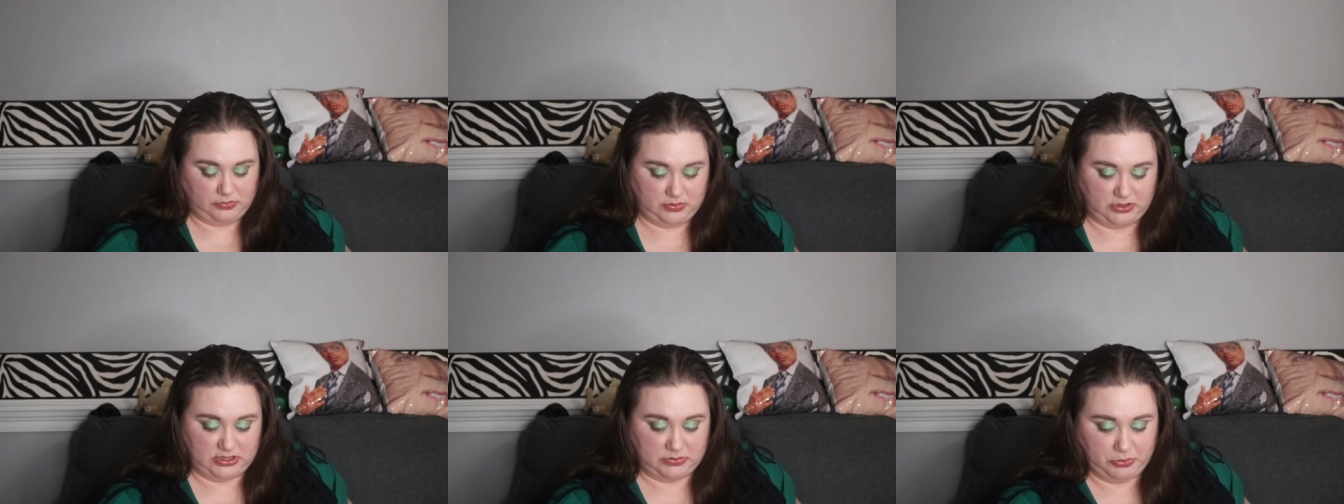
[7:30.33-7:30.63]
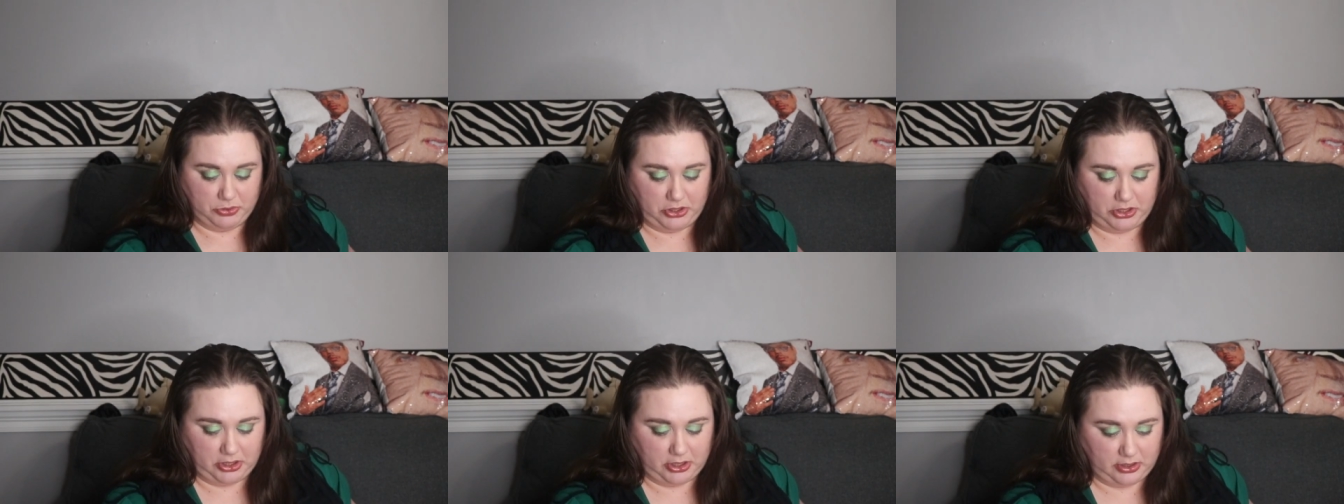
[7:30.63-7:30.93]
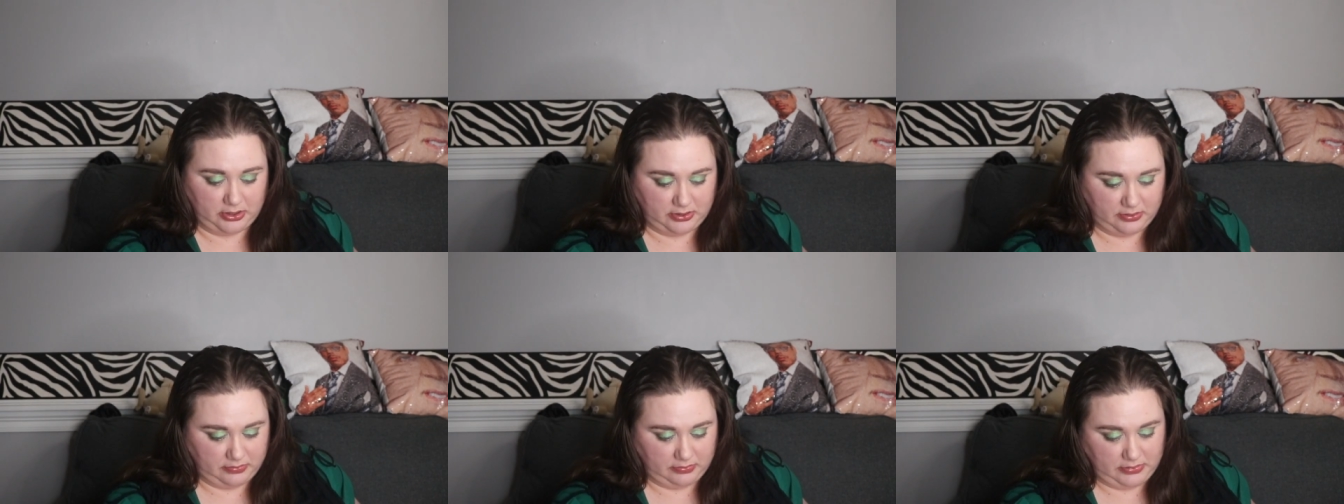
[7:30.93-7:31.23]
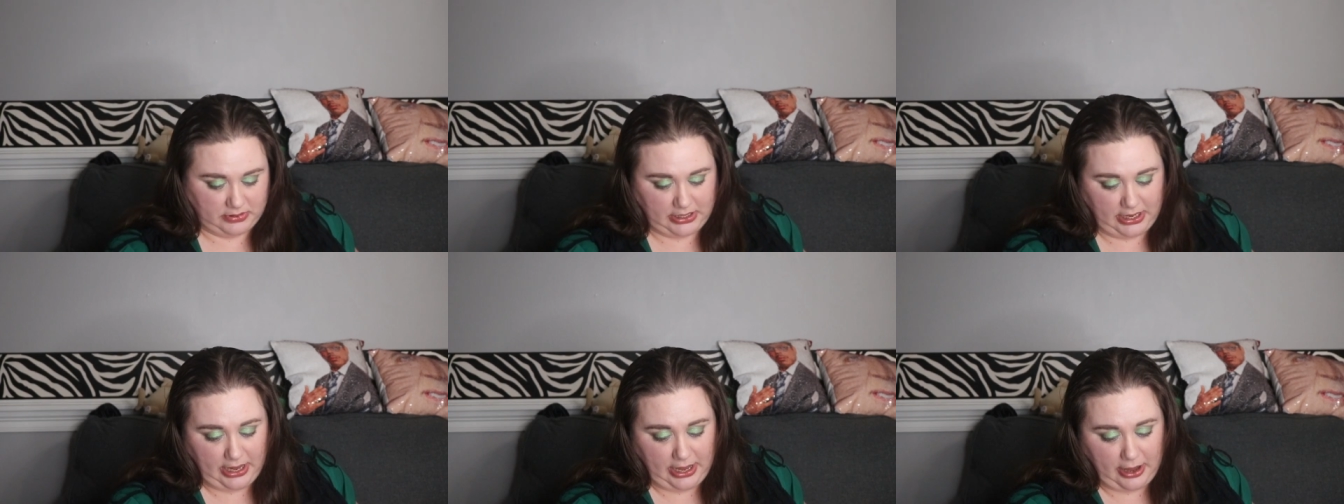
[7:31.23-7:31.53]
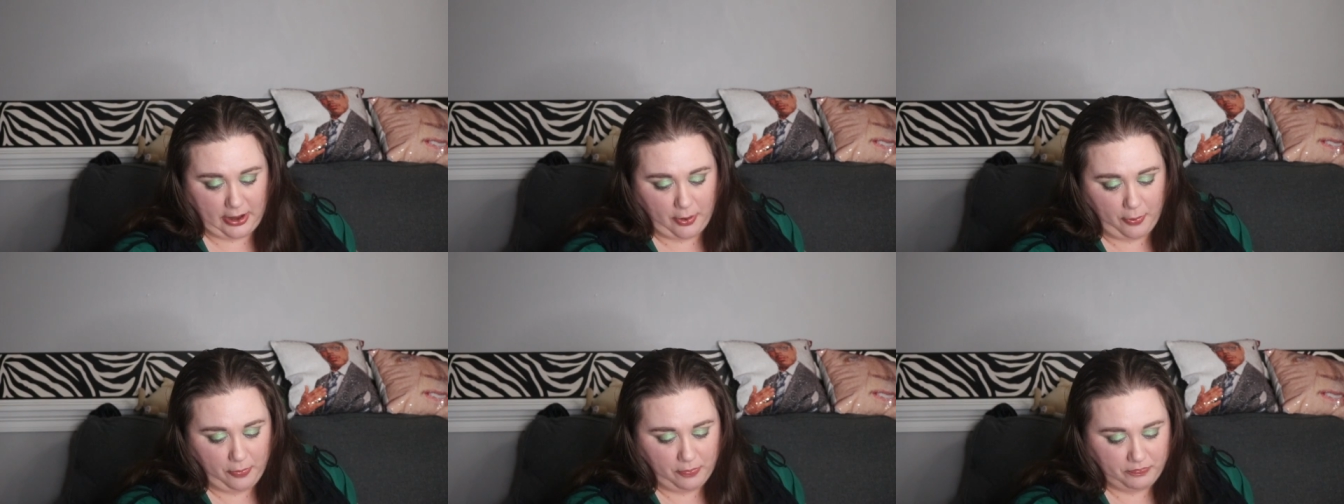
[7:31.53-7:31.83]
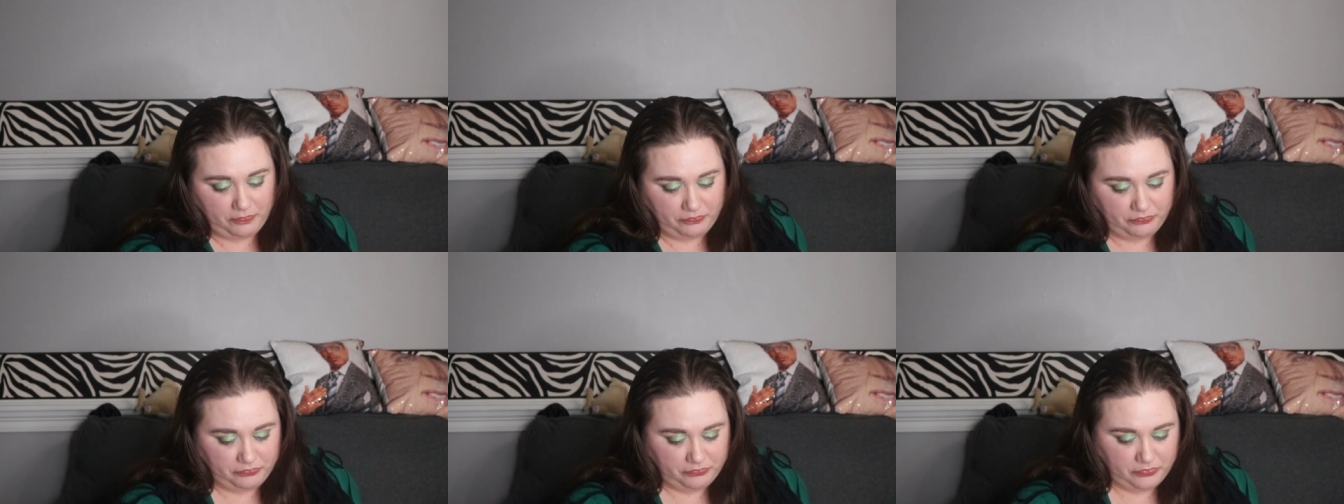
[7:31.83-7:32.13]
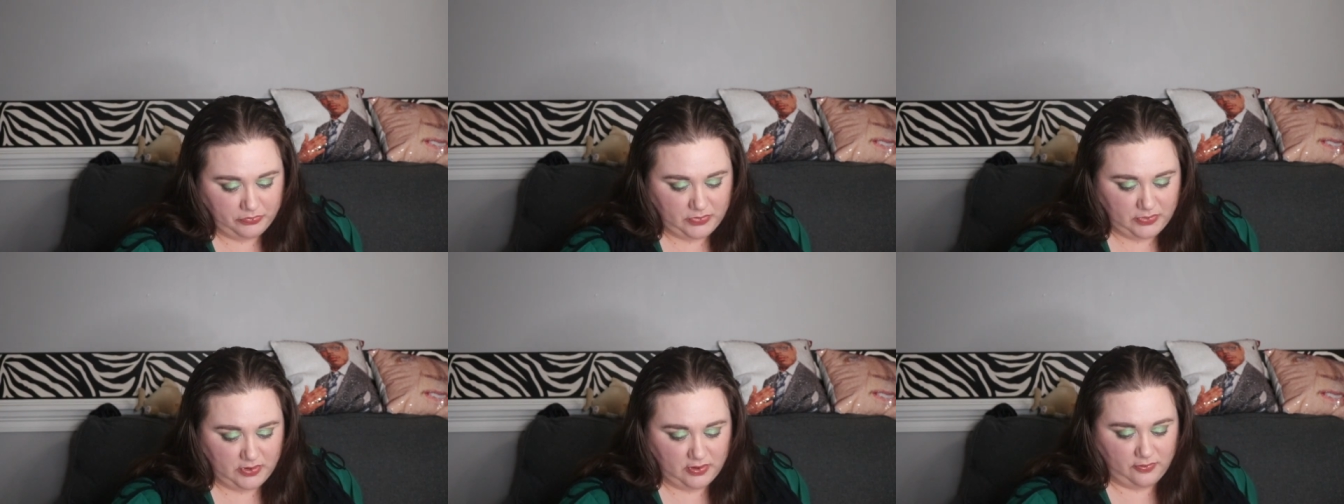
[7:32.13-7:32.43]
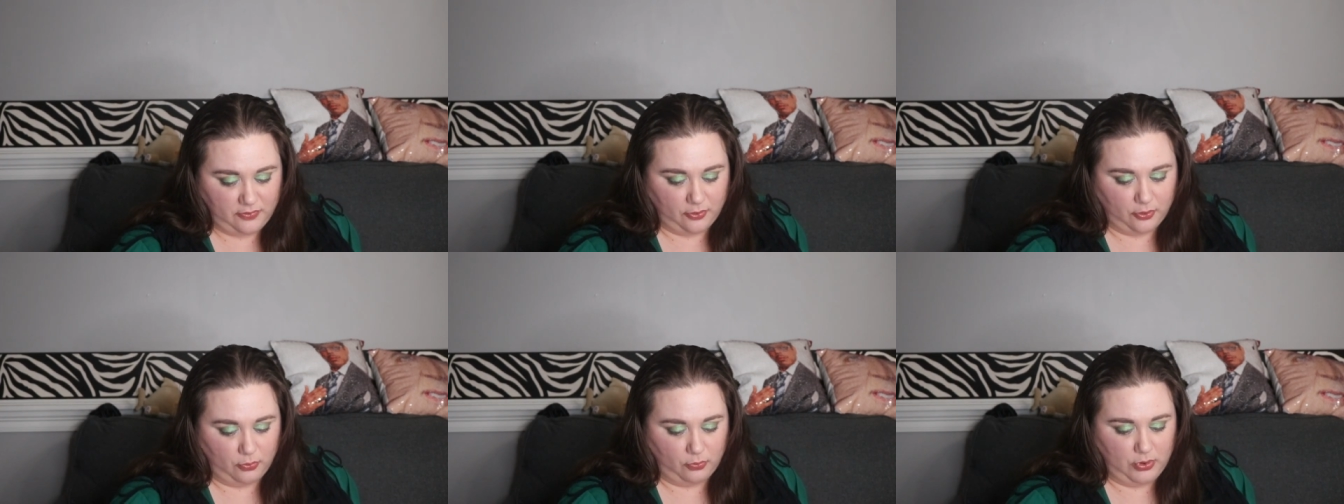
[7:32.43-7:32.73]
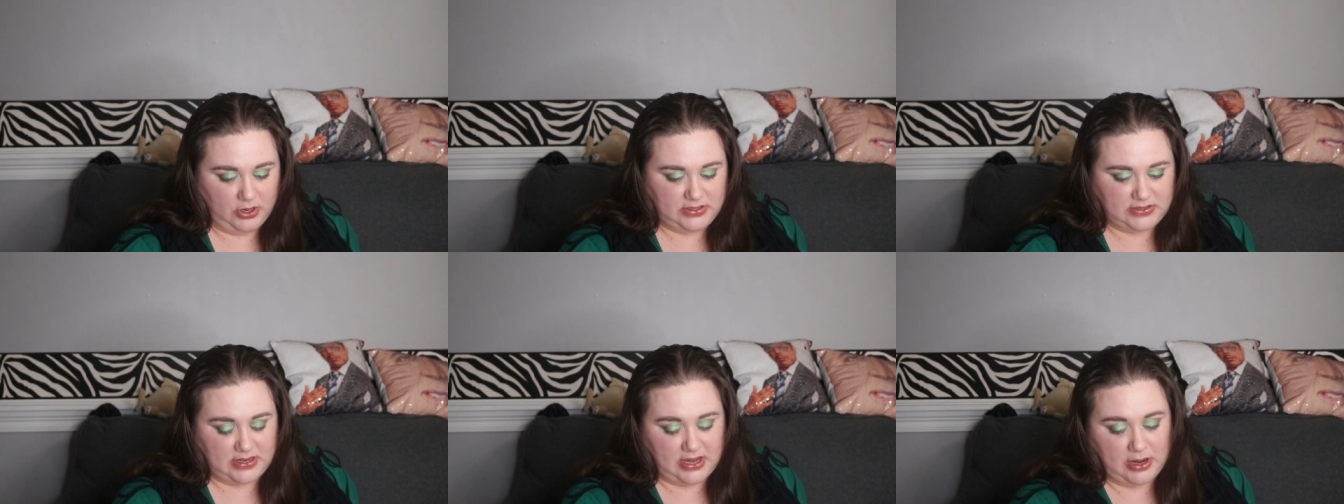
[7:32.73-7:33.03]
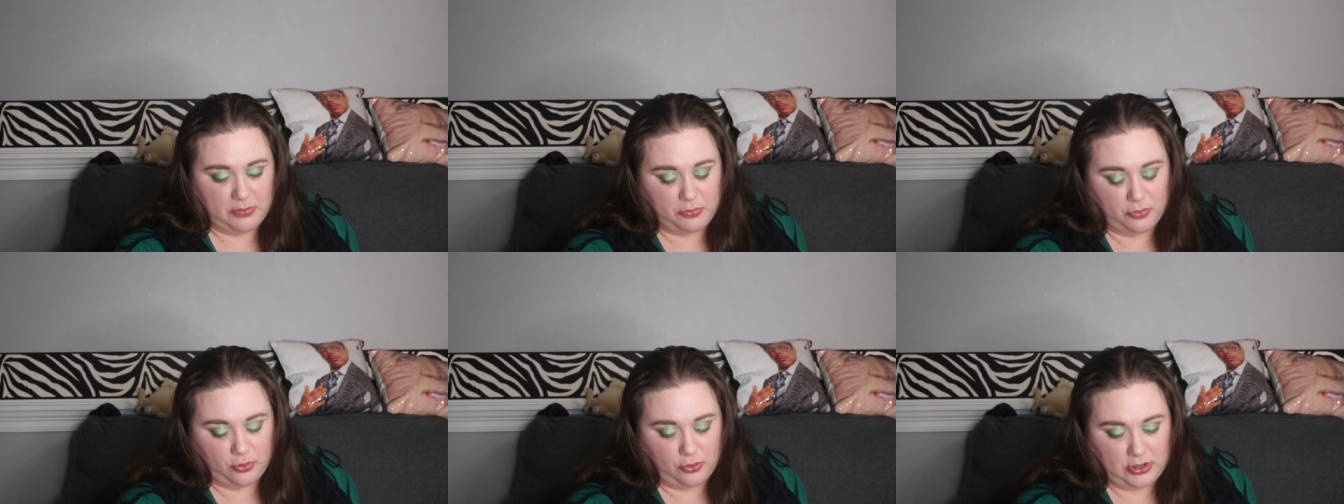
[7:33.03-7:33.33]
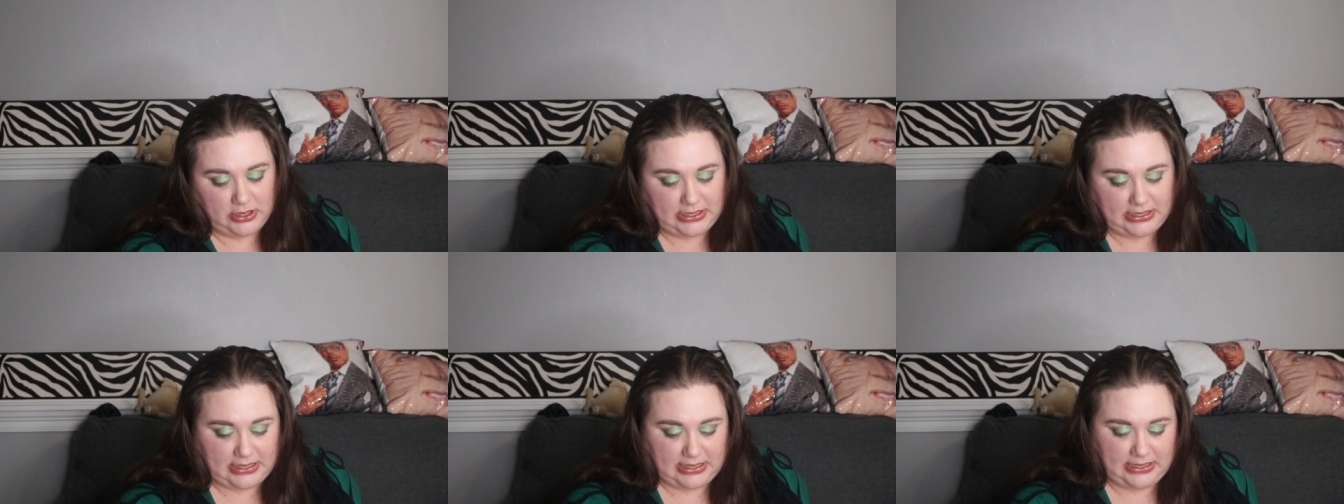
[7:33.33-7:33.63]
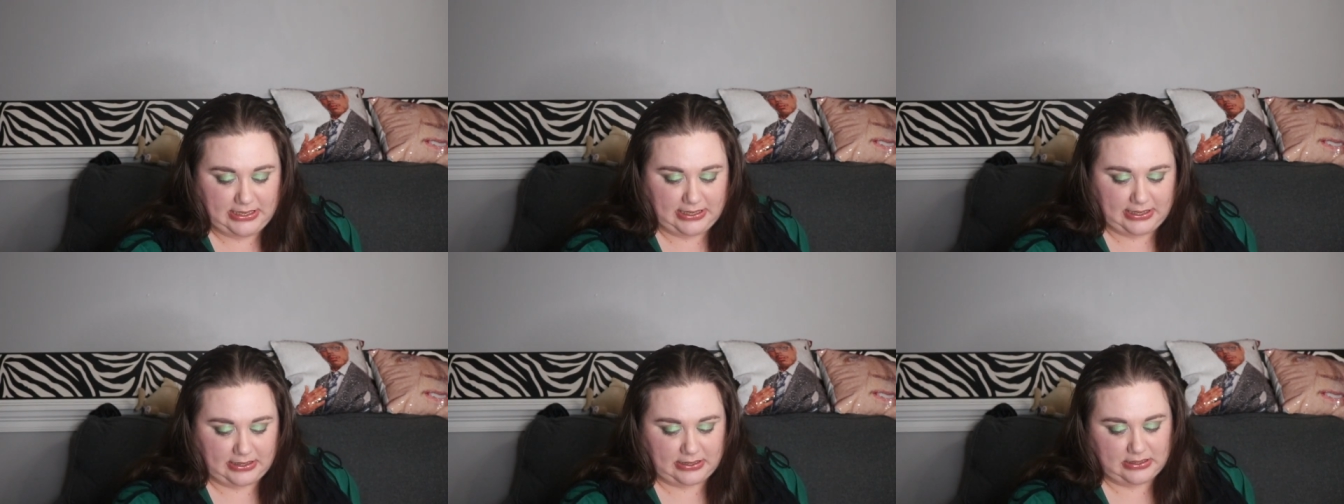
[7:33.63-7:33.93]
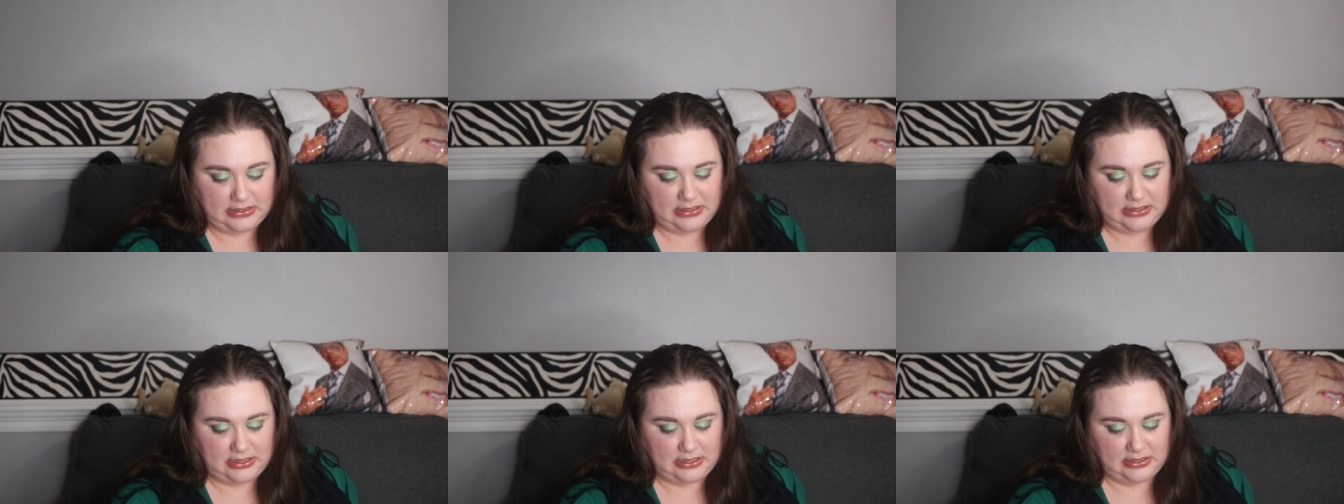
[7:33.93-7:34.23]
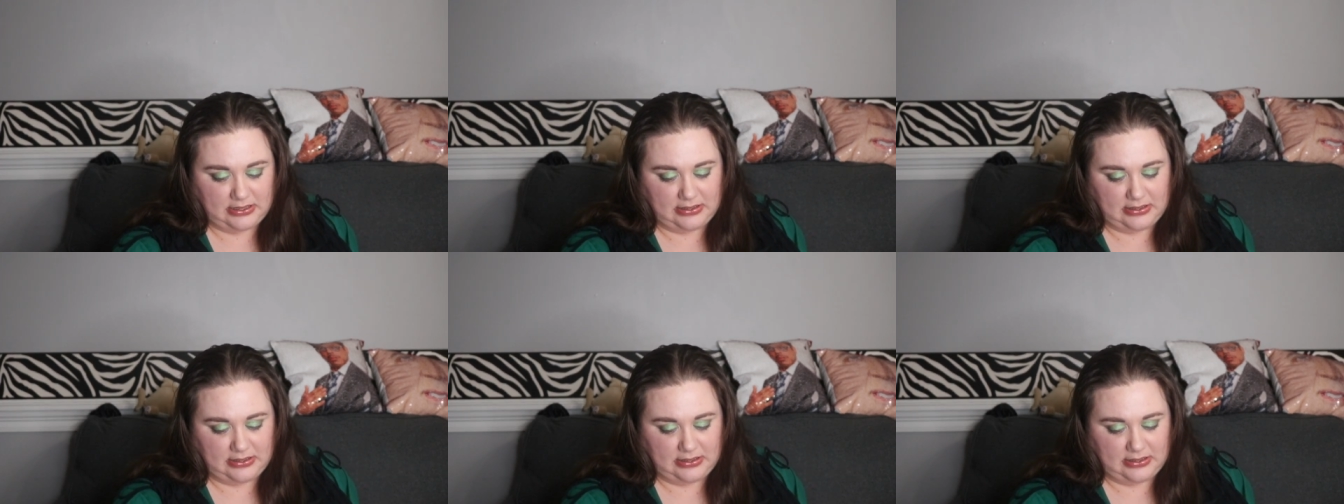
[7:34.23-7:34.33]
That's pretty good. Now, for what I'm rolling in,